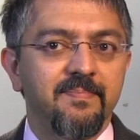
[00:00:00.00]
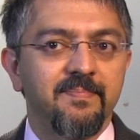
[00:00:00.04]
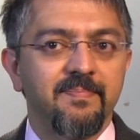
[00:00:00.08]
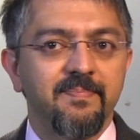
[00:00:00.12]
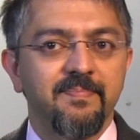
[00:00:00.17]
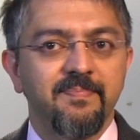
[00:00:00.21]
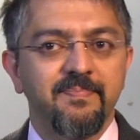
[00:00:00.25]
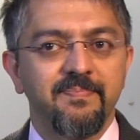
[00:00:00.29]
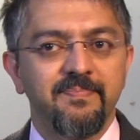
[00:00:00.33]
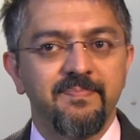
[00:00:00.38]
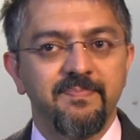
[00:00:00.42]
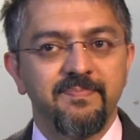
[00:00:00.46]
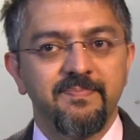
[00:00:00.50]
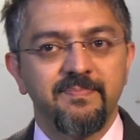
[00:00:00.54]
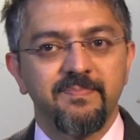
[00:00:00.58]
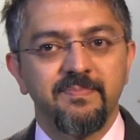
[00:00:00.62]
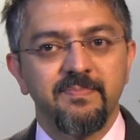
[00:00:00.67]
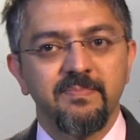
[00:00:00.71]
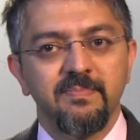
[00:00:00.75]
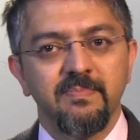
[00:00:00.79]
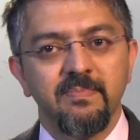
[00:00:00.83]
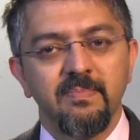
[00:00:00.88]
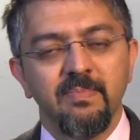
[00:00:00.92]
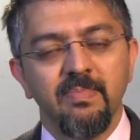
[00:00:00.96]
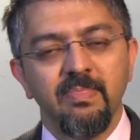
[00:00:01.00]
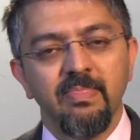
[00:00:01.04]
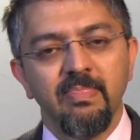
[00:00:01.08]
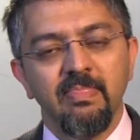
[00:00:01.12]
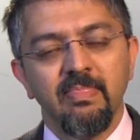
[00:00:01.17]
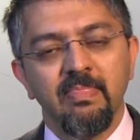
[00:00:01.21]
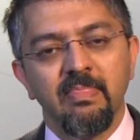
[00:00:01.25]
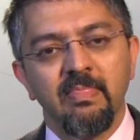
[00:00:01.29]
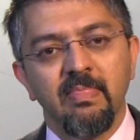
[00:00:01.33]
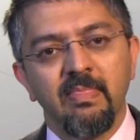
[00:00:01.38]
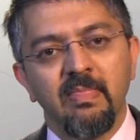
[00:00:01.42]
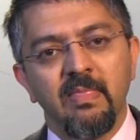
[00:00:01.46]

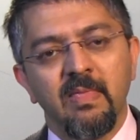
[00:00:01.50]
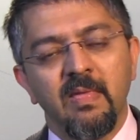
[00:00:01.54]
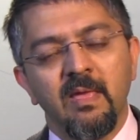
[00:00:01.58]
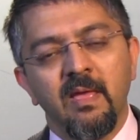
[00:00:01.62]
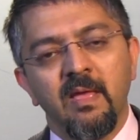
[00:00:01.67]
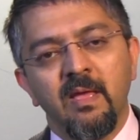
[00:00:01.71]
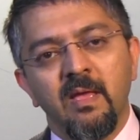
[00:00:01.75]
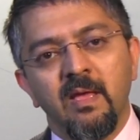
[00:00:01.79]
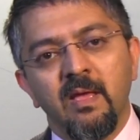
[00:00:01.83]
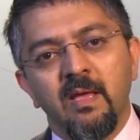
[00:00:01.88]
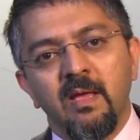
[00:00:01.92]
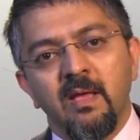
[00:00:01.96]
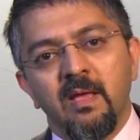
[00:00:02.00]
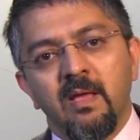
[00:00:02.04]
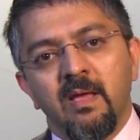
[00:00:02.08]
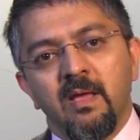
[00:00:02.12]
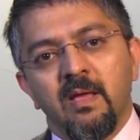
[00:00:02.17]
(silence)